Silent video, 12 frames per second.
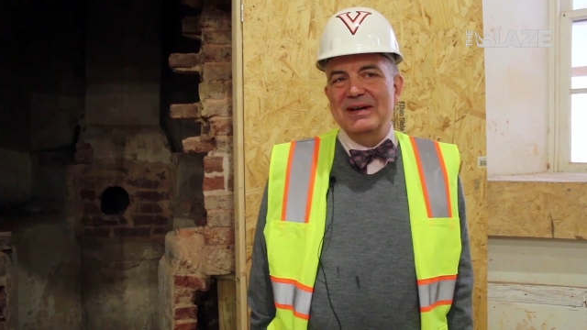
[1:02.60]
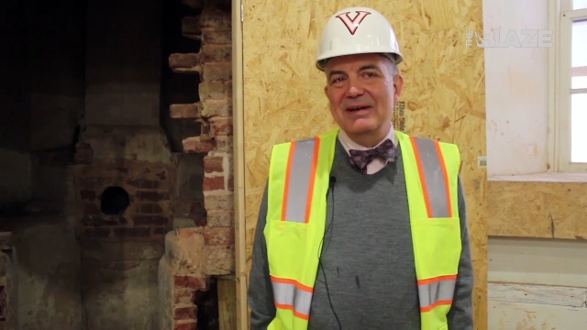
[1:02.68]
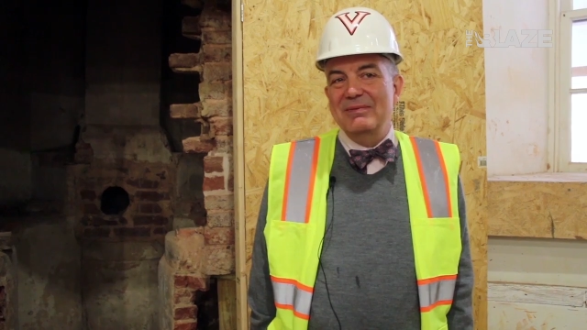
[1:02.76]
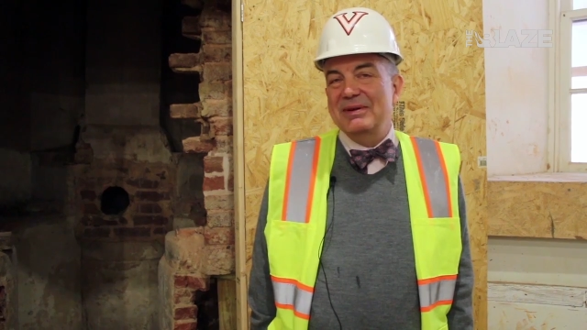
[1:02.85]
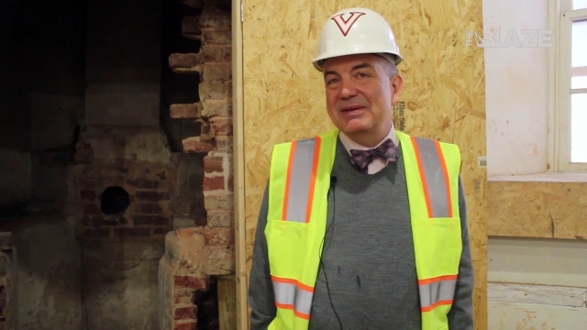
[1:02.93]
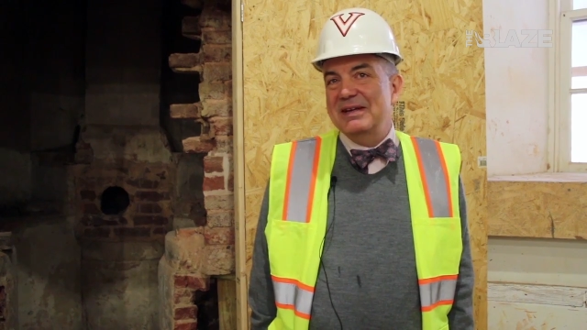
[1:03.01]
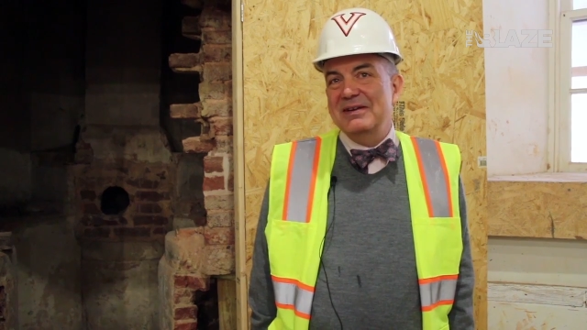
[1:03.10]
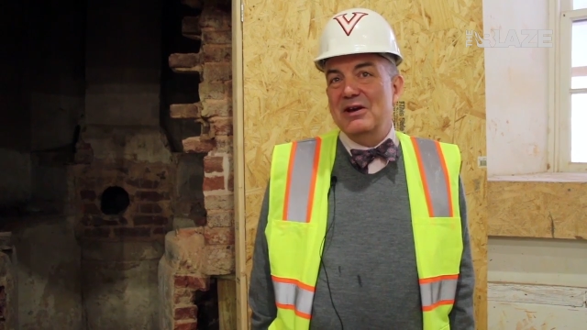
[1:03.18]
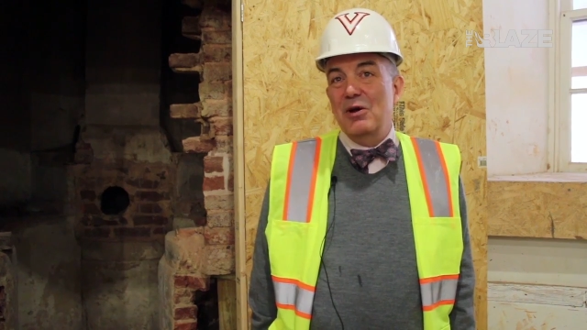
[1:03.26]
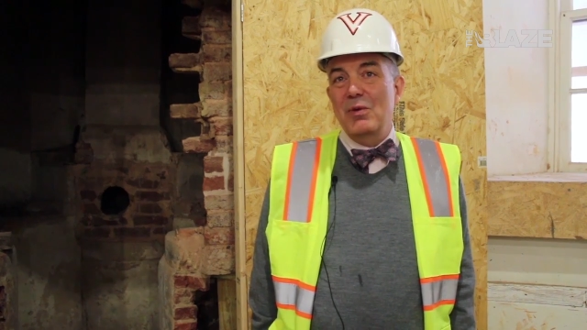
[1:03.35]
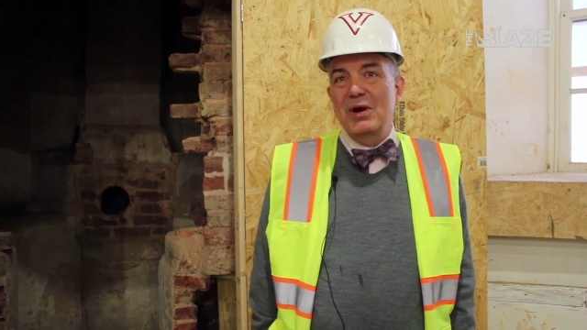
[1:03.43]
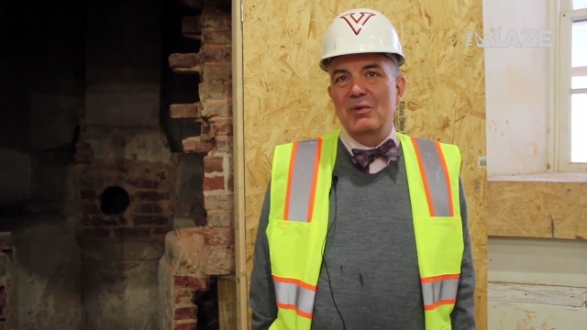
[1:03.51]
we, didn't know
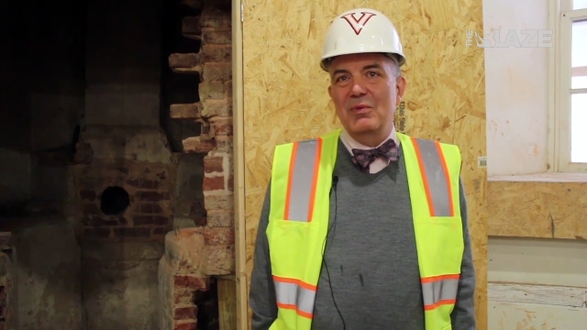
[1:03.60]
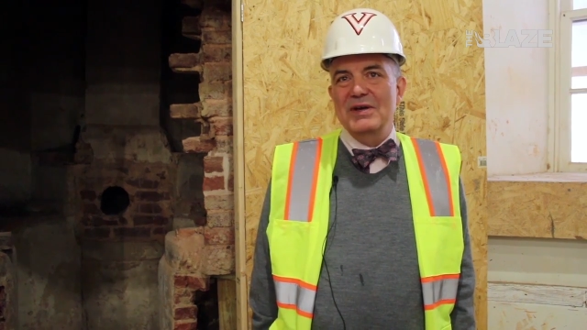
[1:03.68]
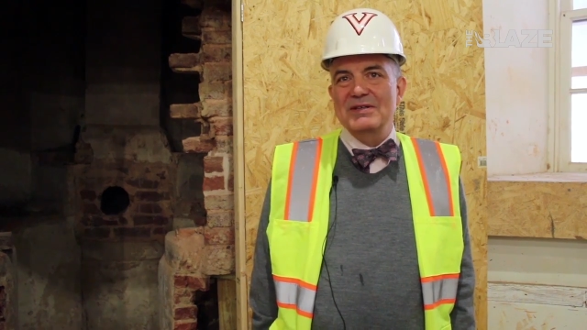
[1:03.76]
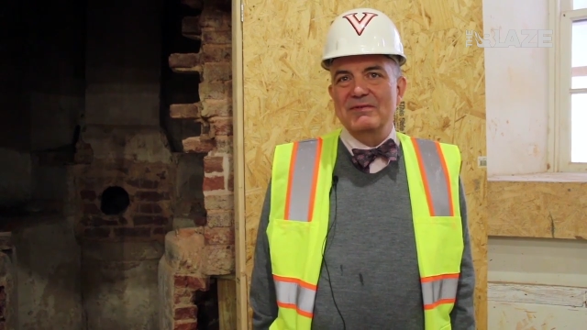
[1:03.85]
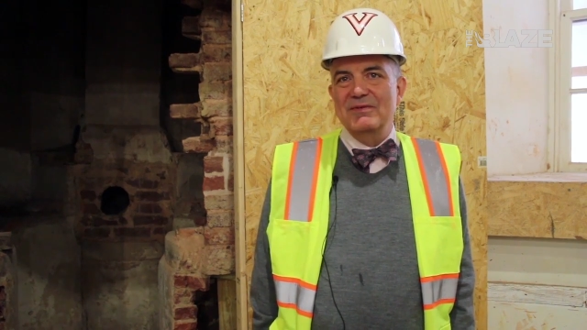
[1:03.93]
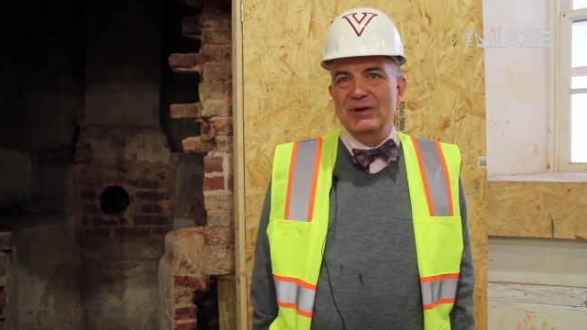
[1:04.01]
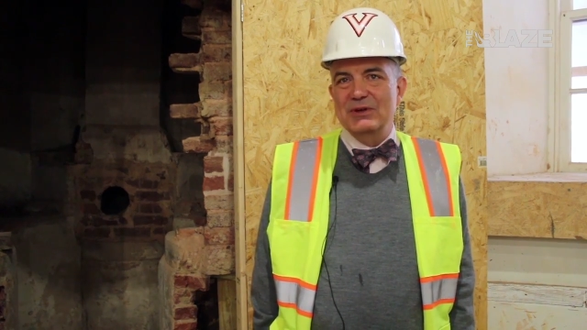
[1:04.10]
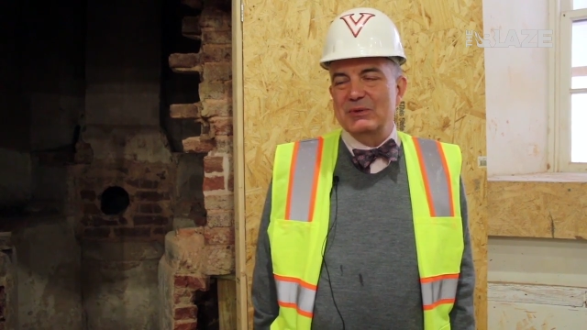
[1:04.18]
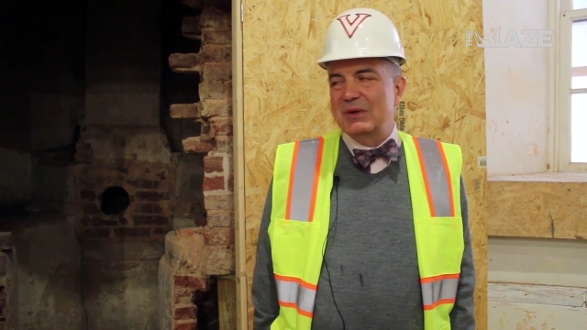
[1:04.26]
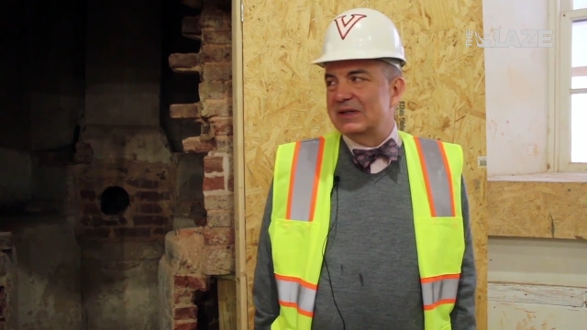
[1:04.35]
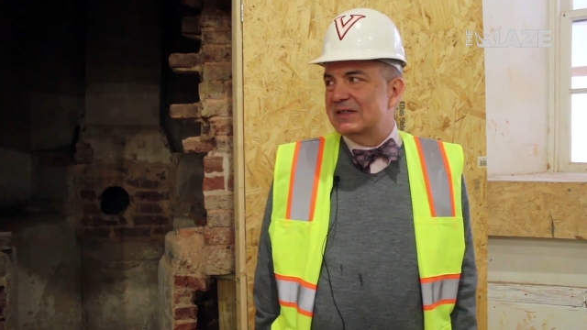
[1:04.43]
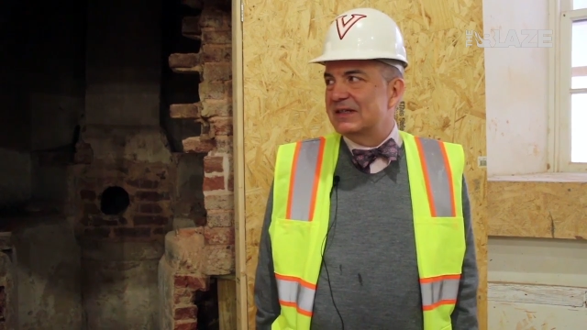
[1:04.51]
what it was at first. We
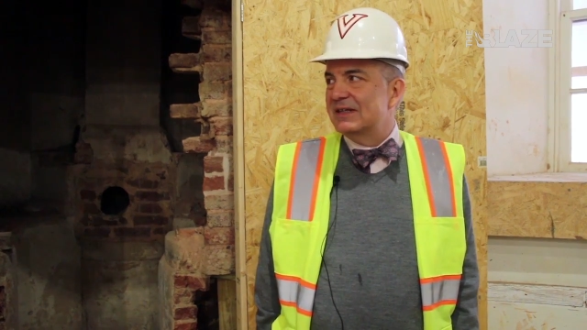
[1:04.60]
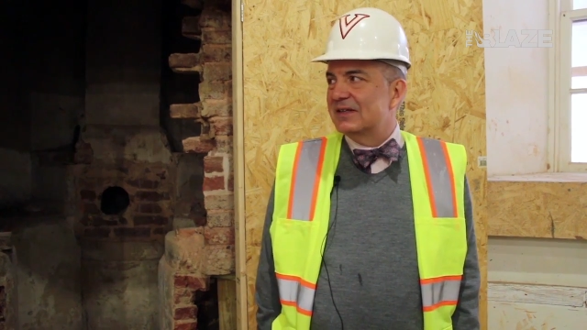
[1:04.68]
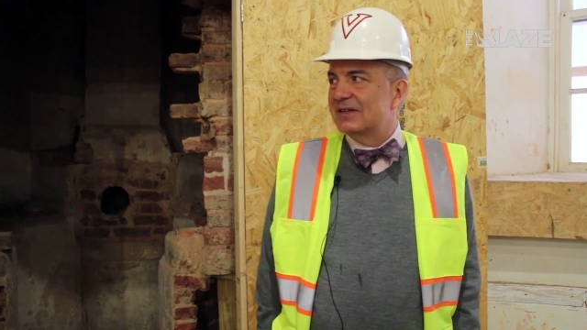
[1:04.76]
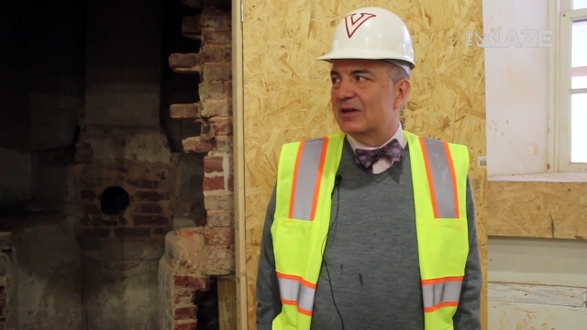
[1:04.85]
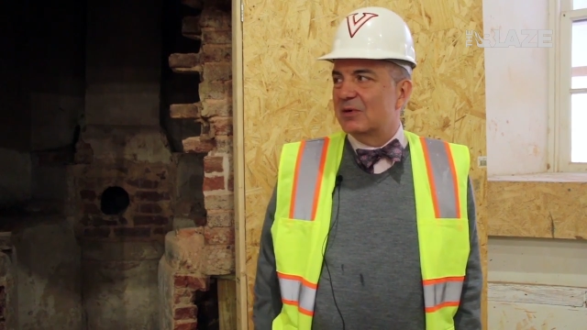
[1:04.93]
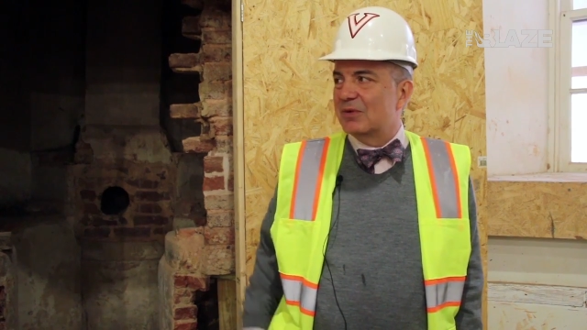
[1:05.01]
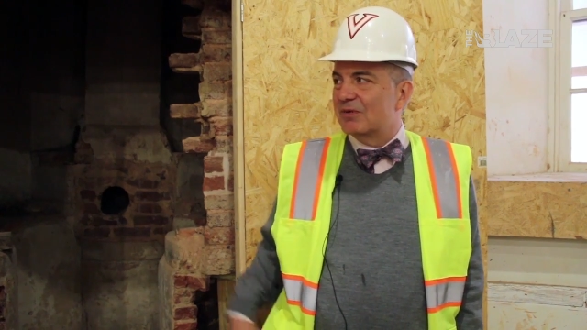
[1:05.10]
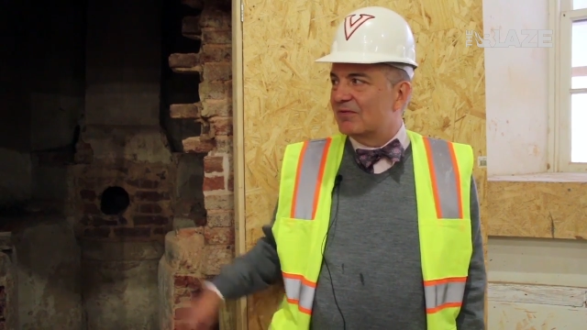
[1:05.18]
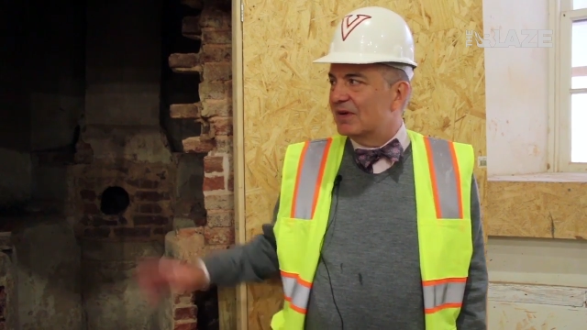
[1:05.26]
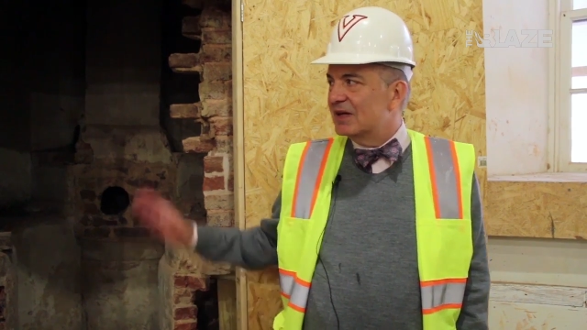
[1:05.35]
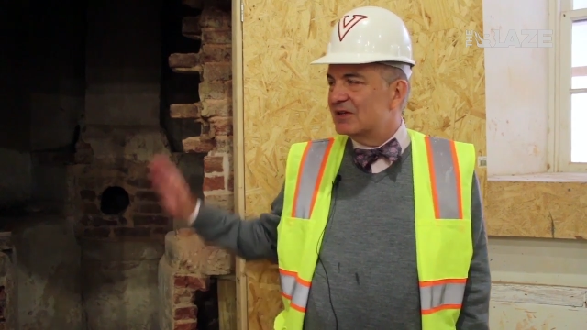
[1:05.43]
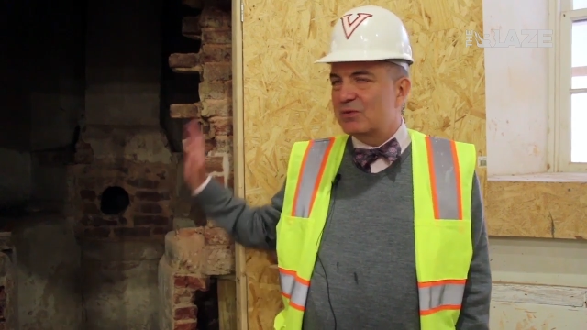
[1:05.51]
could see that there were
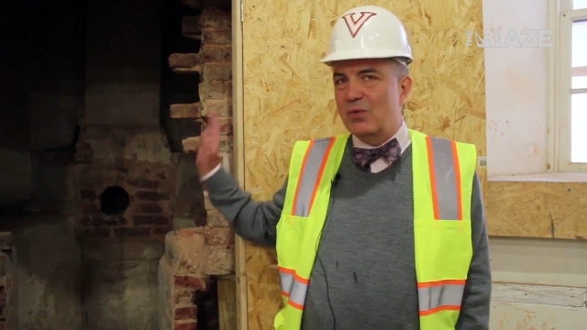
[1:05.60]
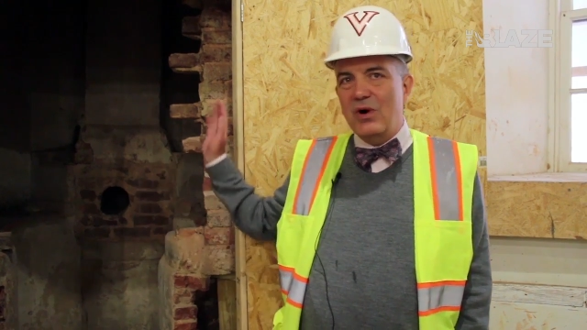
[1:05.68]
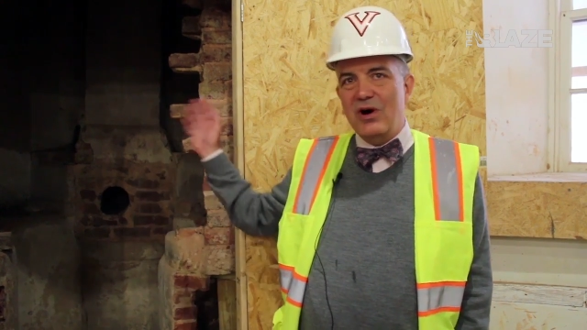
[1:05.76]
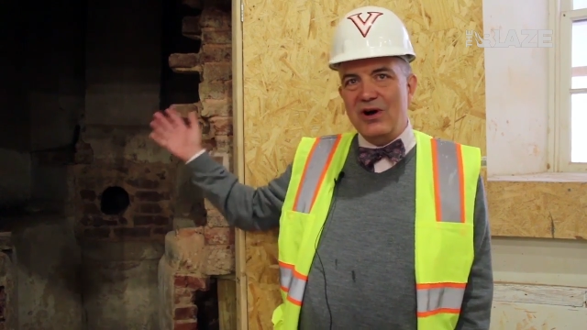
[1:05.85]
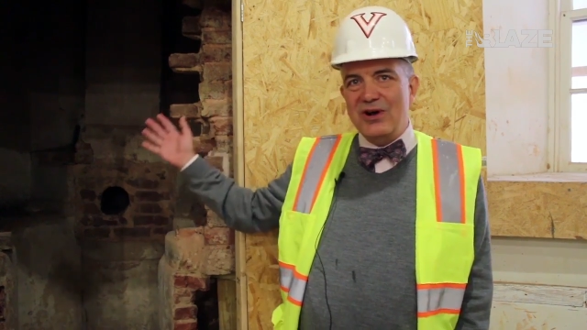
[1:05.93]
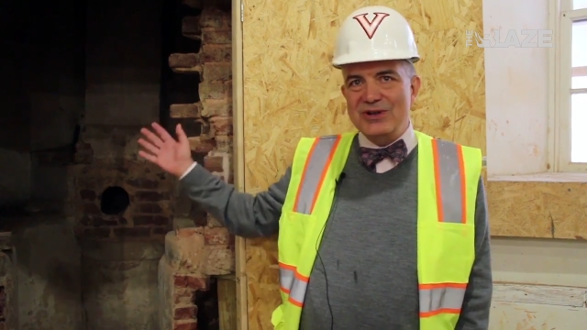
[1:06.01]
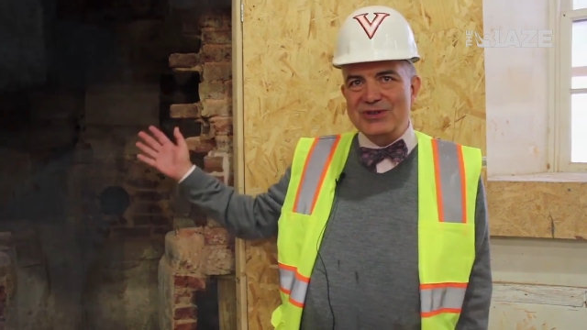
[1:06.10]
finished walls,